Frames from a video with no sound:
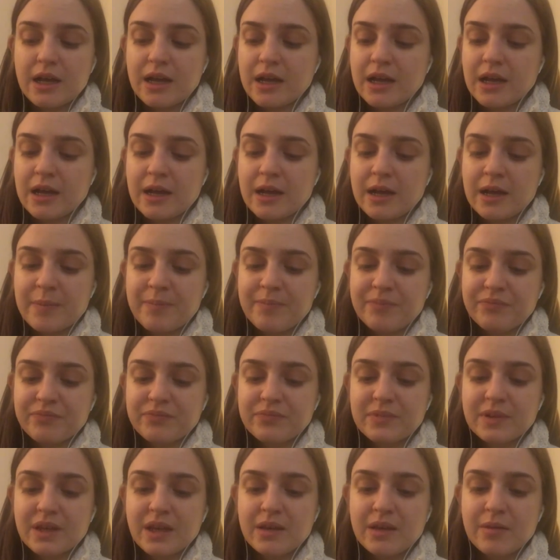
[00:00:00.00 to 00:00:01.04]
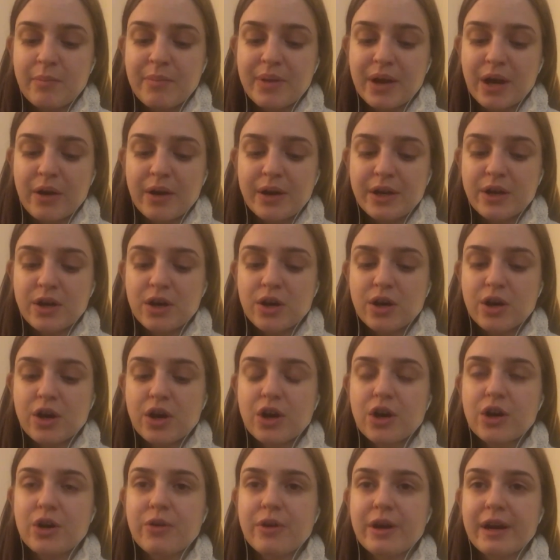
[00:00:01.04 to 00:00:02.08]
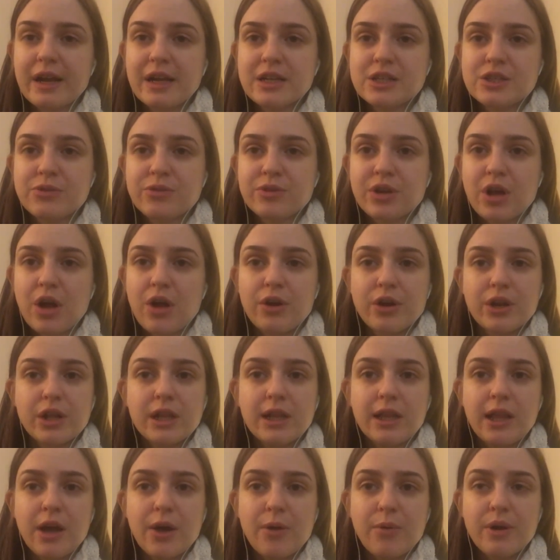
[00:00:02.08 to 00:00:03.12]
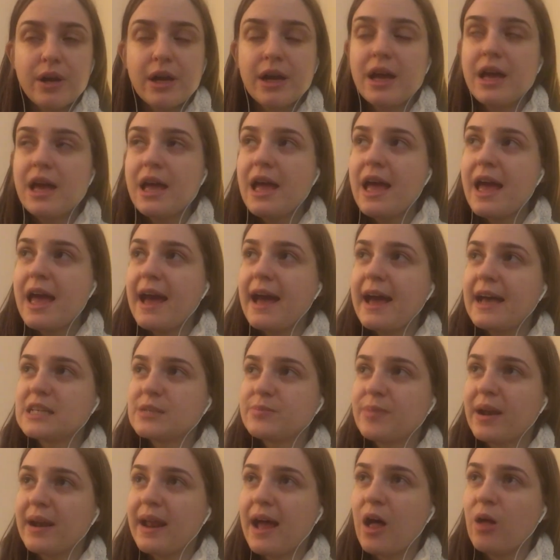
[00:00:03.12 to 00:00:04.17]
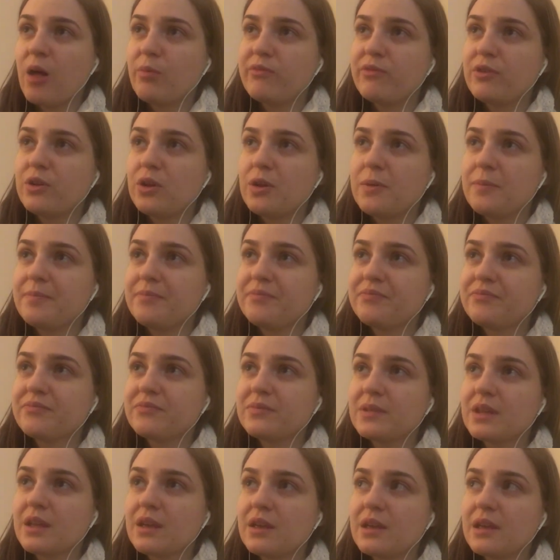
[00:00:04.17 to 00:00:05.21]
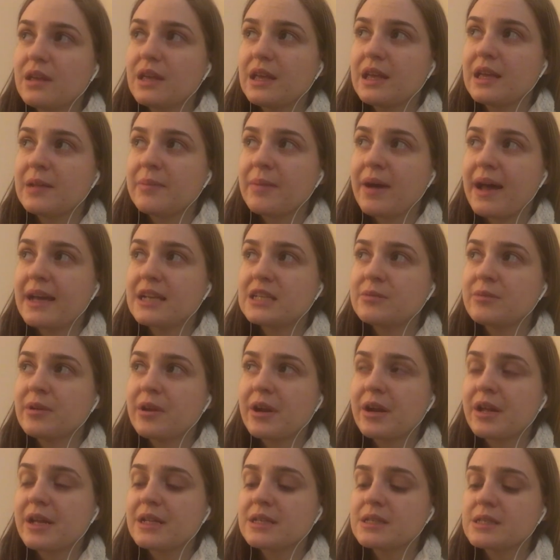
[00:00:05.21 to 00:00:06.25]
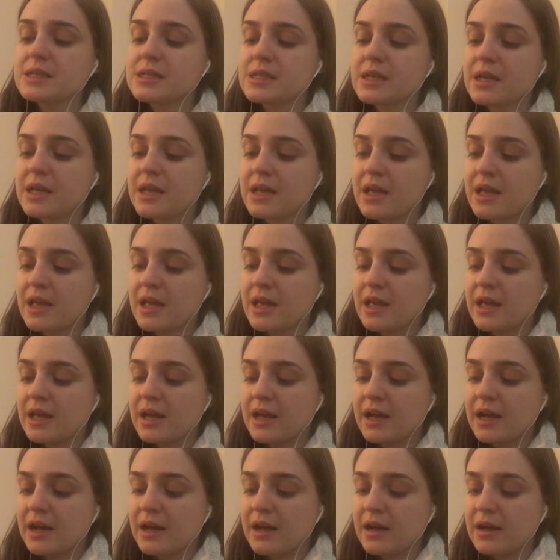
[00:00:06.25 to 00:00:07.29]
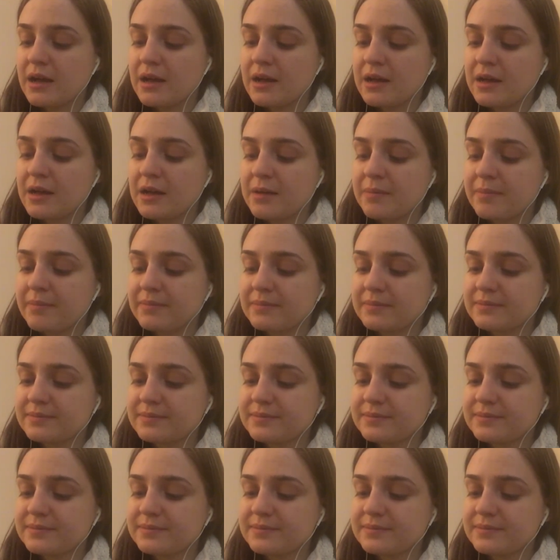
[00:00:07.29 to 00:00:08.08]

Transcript: um, barrier, or I guess you could call it a cloak, has been helpful in my experience. Um,